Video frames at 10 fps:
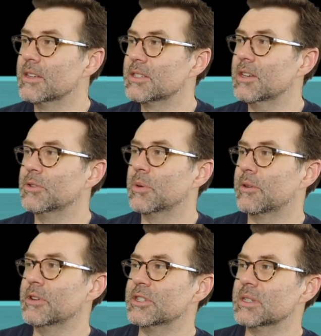So do I
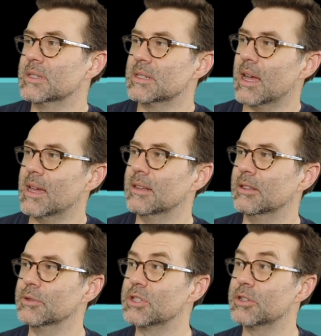reach inside,
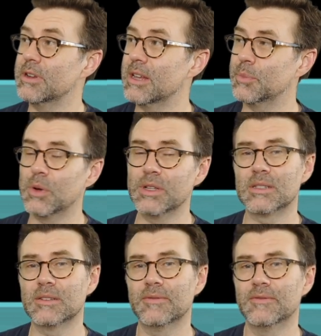lose 3 hit points
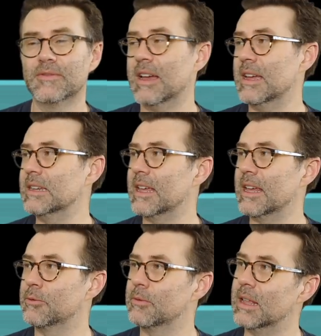to find
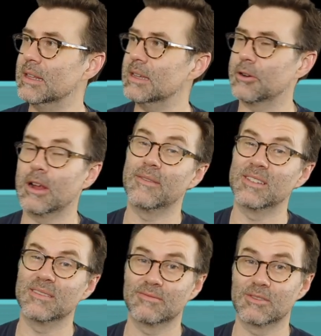a relic, or have a